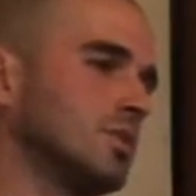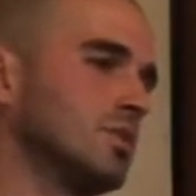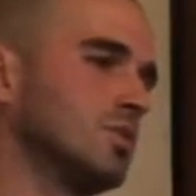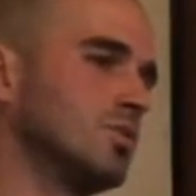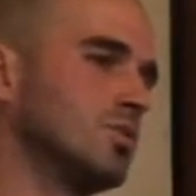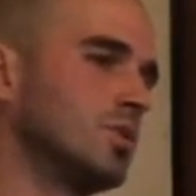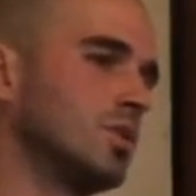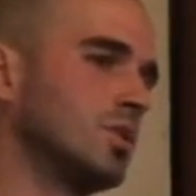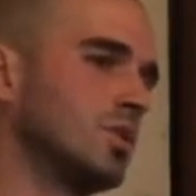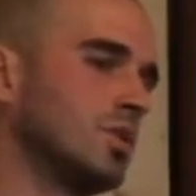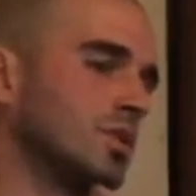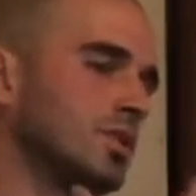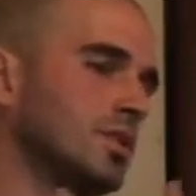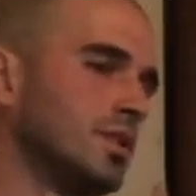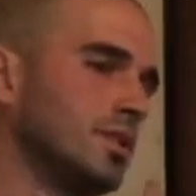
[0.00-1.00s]
you're
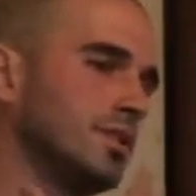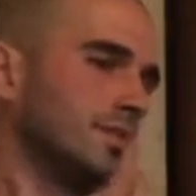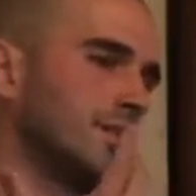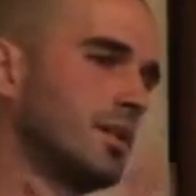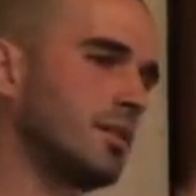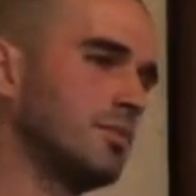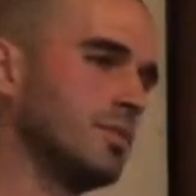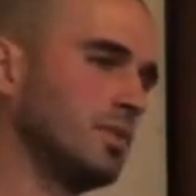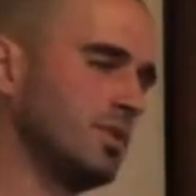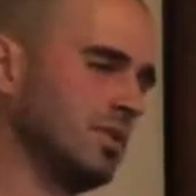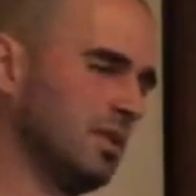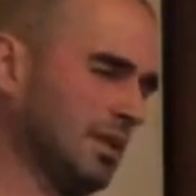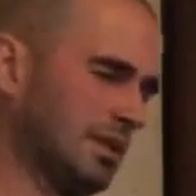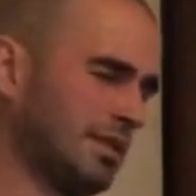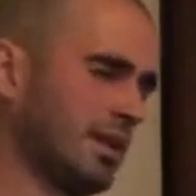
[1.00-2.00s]
gonna there
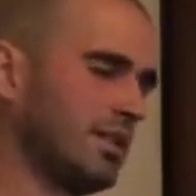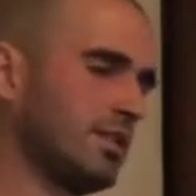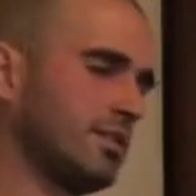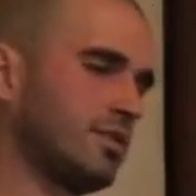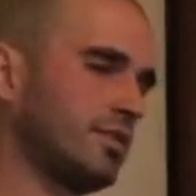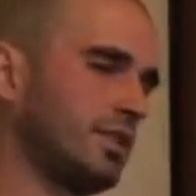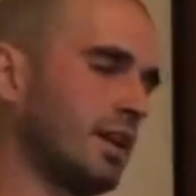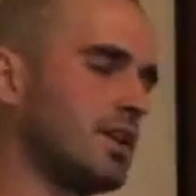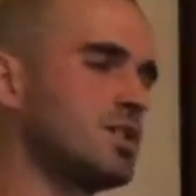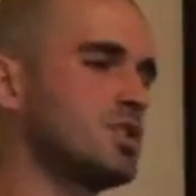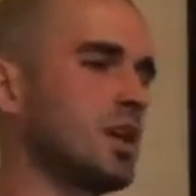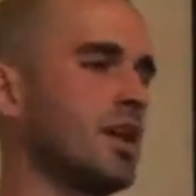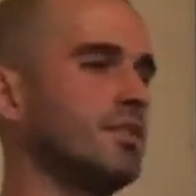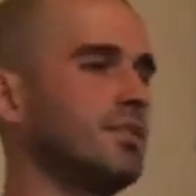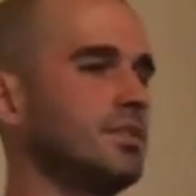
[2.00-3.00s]
there's there are
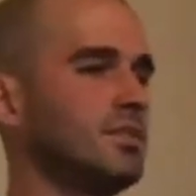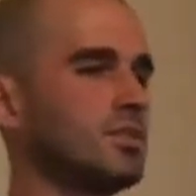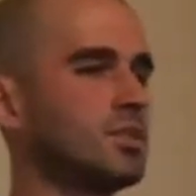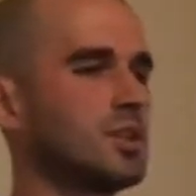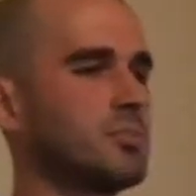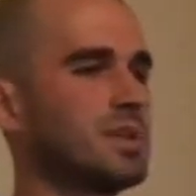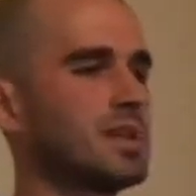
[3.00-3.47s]
chances you're gonna